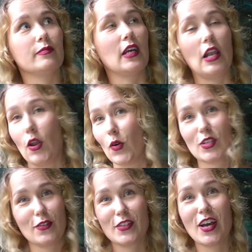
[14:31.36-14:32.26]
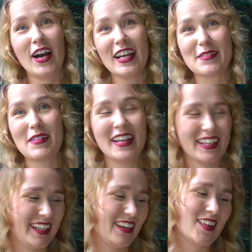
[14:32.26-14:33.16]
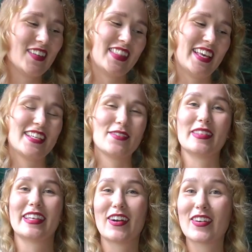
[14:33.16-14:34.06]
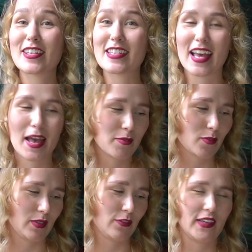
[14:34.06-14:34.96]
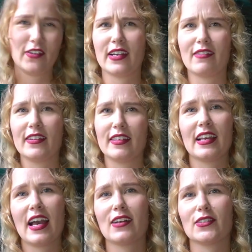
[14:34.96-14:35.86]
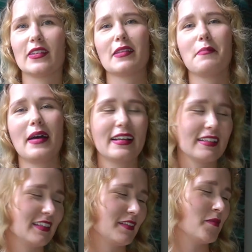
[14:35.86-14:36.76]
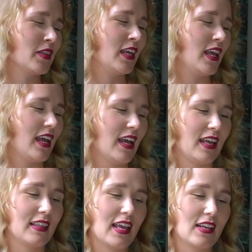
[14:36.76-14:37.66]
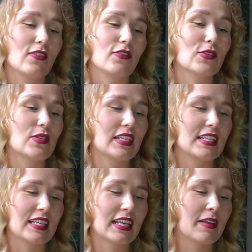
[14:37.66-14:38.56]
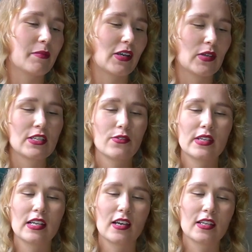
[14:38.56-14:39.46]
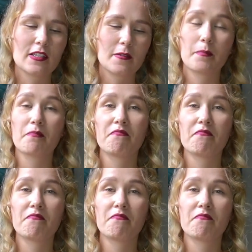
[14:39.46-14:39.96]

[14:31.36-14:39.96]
a lot of time on this, with the concept, with figuring everything out, doing the math, and then of course knitting it, only to realise